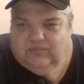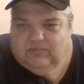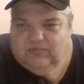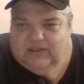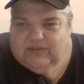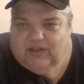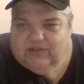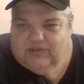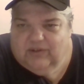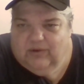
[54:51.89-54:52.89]
That's
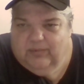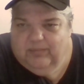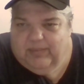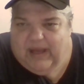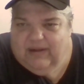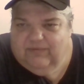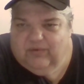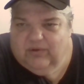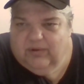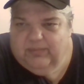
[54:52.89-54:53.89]
also bad
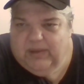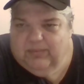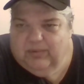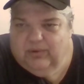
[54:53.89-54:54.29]
for the people